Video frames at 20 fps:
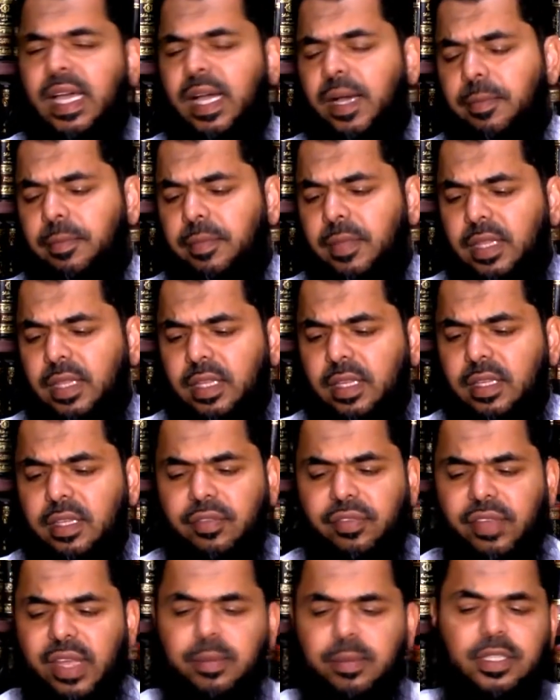Um, the,
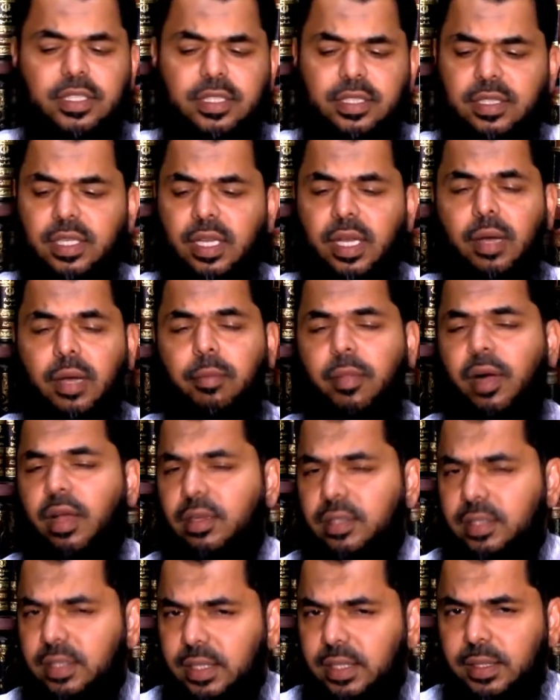the, famous uh,
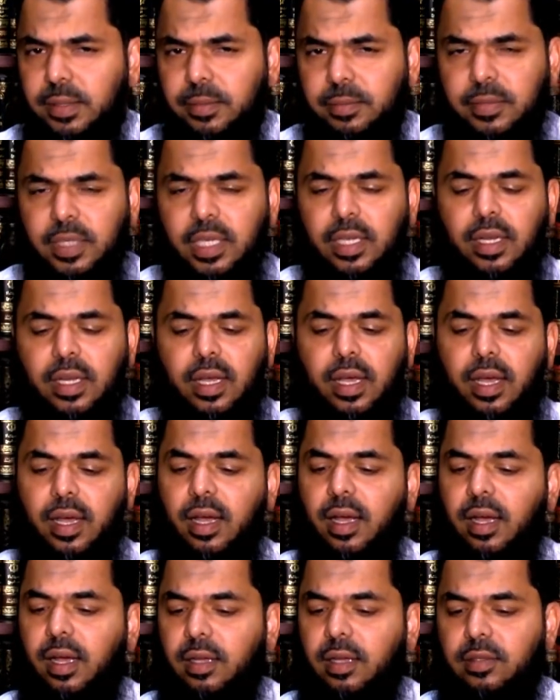Molosseum,
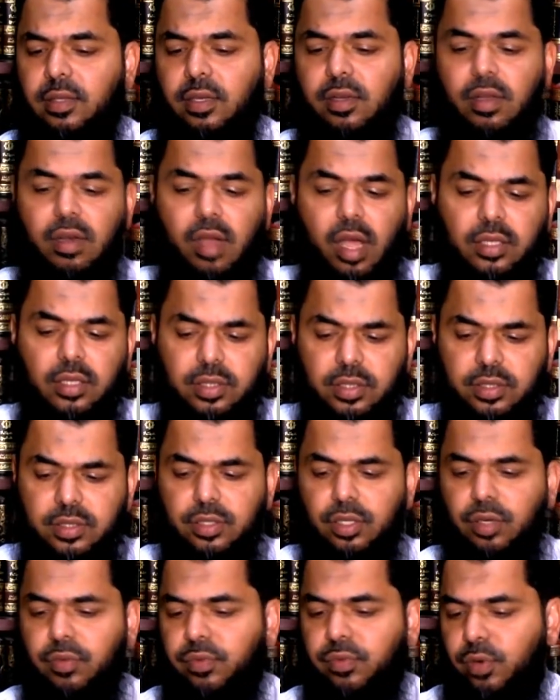uh, the
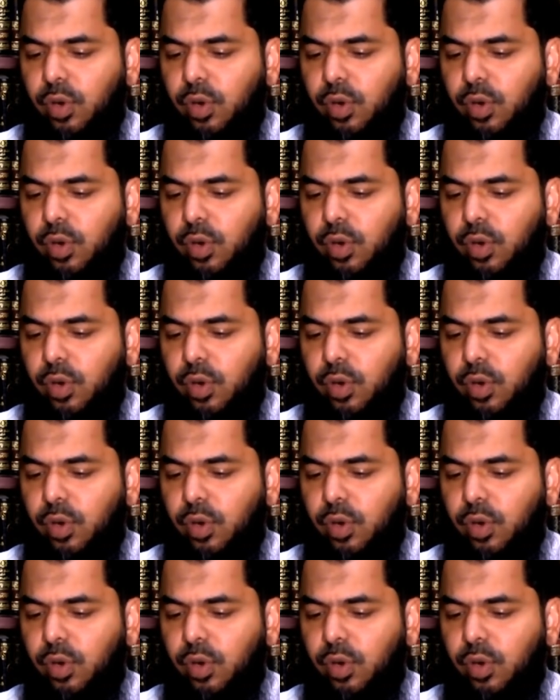Colossus of